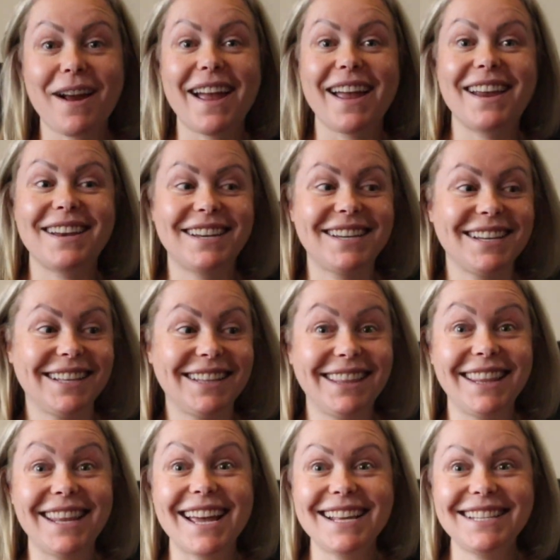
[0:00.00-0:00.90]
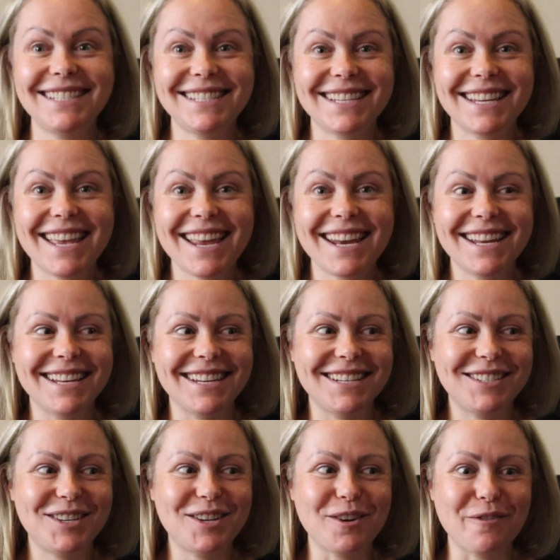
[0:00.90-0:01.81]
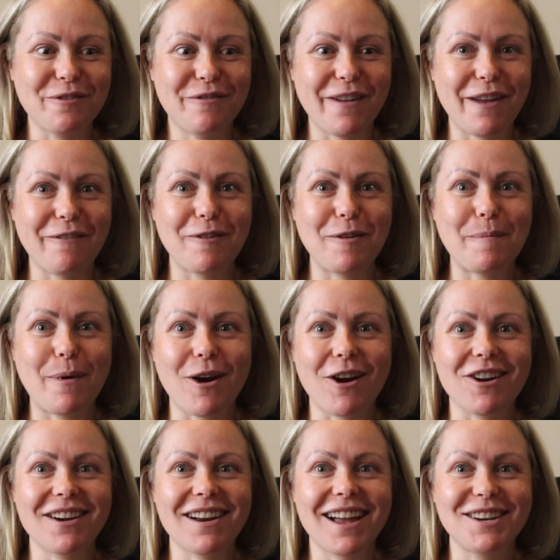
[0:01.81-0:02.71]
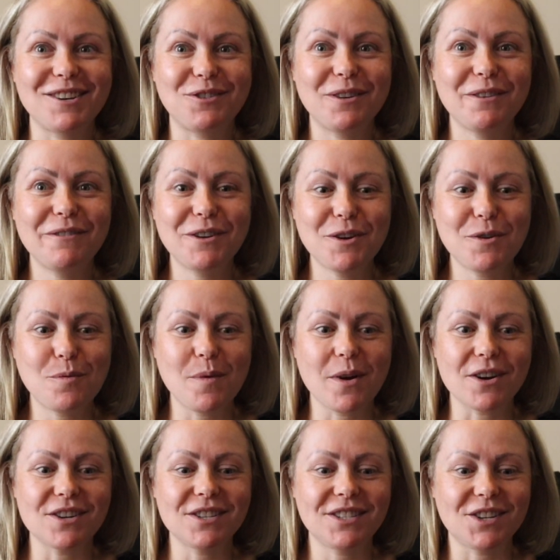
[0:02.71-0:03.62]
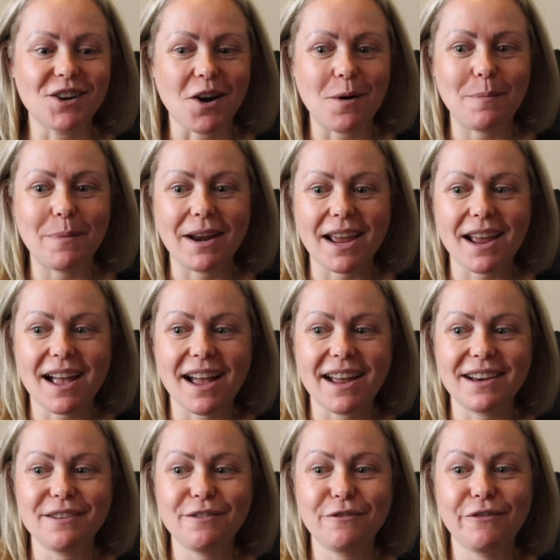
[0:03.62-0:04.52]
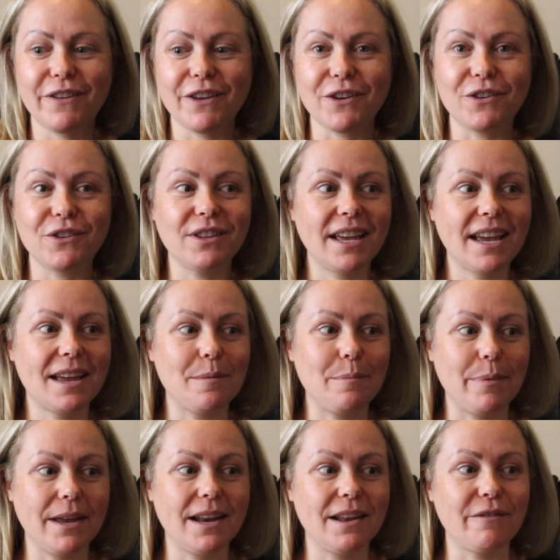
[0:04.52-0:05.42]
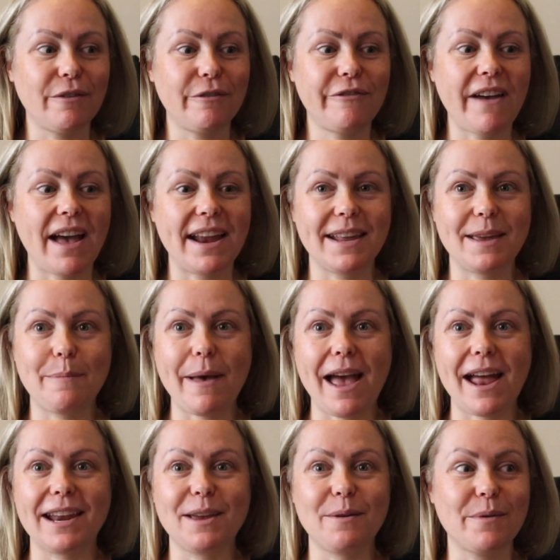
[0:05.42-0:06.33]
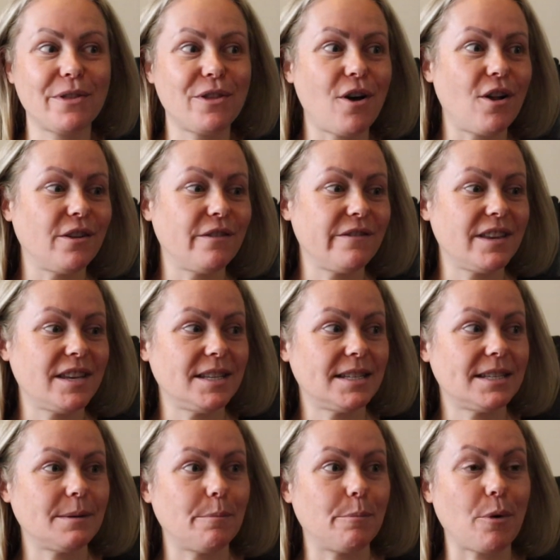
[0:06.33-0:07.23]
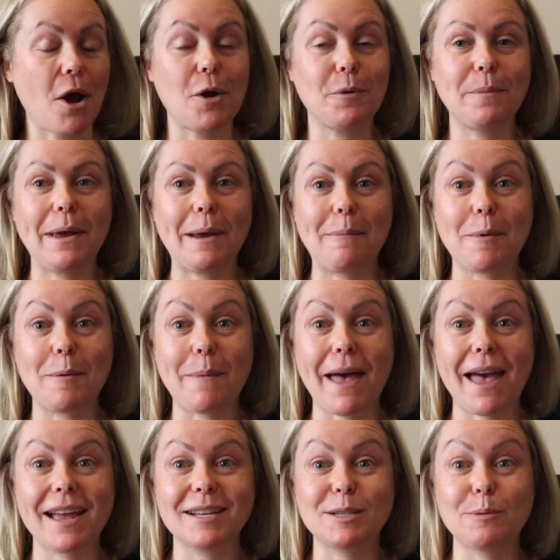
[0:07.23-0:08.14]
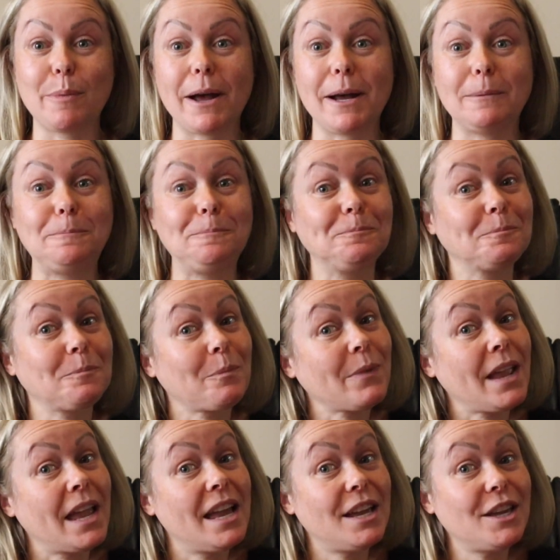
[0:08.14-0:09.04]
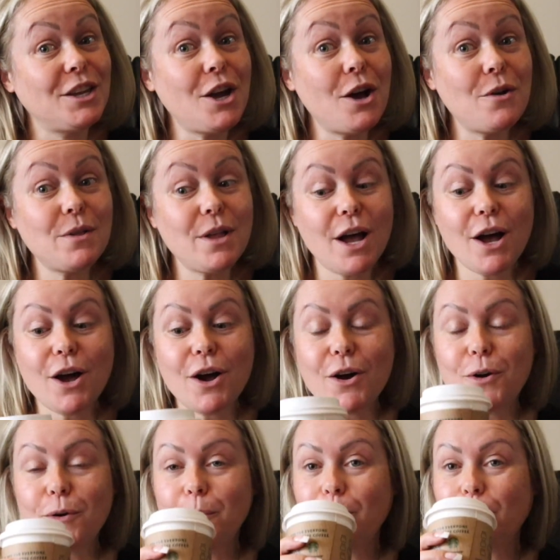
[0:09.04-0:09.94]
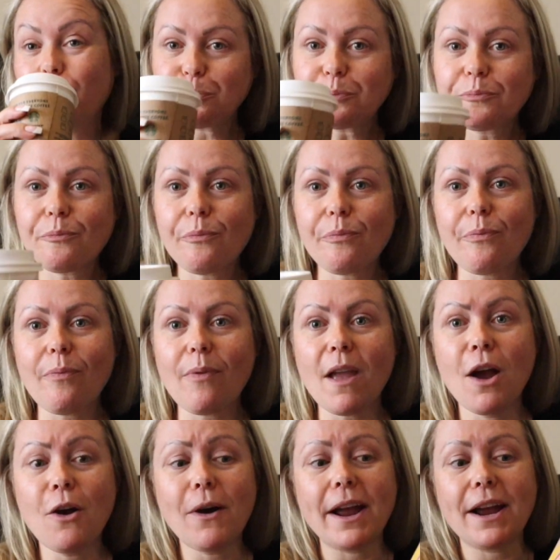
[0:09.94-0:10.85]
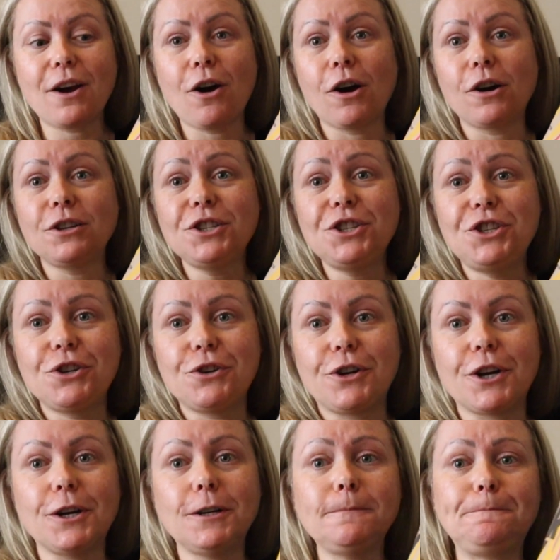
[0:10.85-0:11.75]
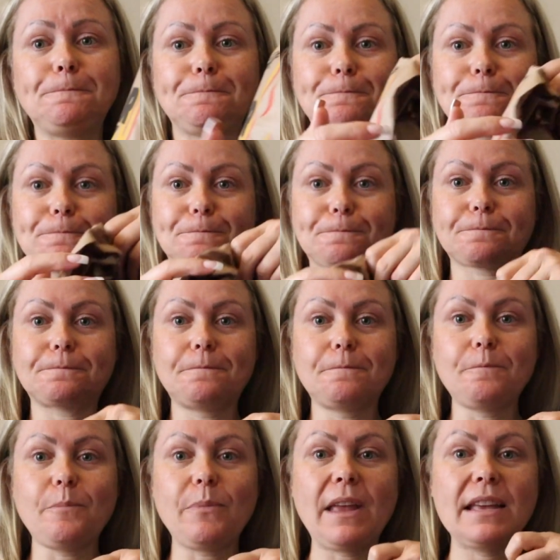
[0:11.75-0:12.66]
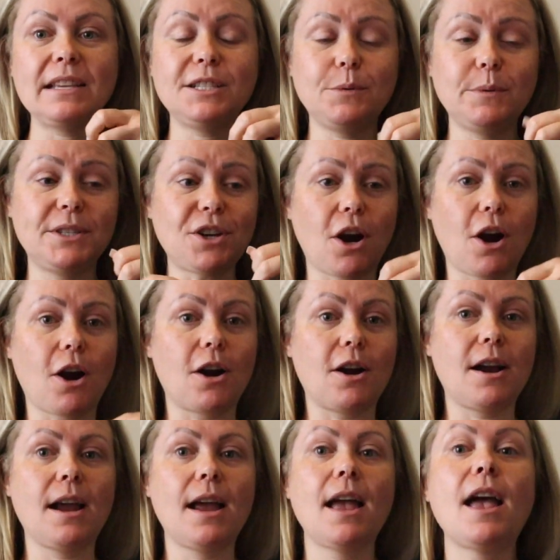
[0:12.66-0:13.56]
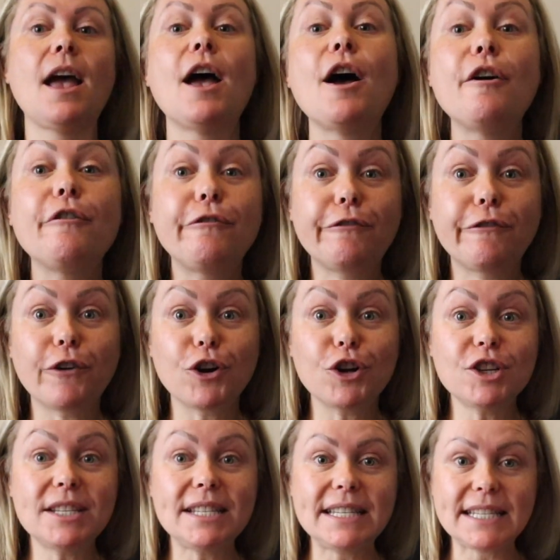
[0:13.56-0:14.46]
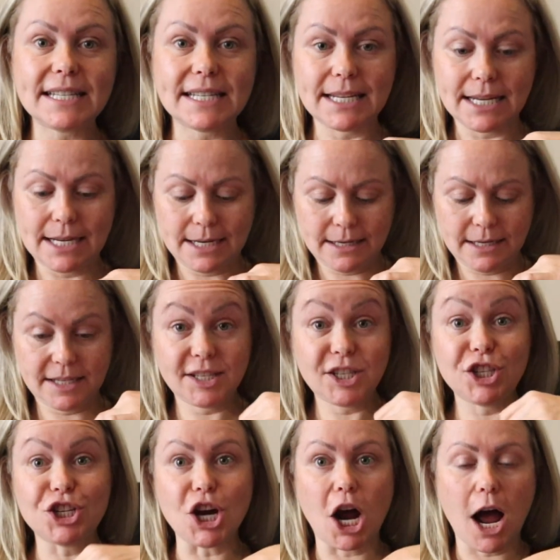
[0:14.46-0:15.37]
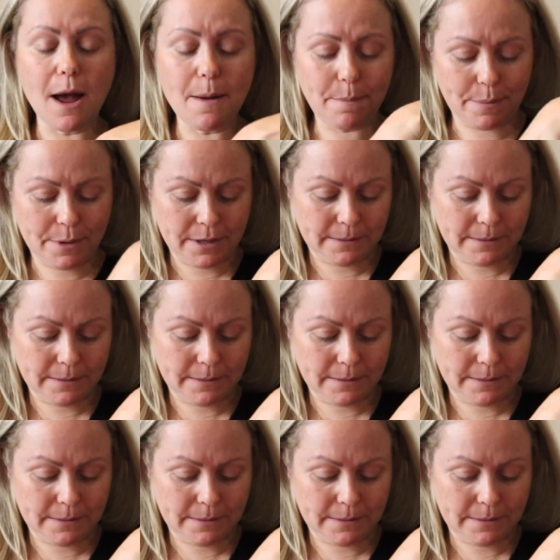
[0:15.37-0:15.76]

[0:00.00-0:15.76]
right, let's get into your favorite part. I don't even know where to start, but I kind of feel like a bit of a fatty patty with all of these brown paper bags, but YOLO. All right, Carl's Jr. This was our first stop,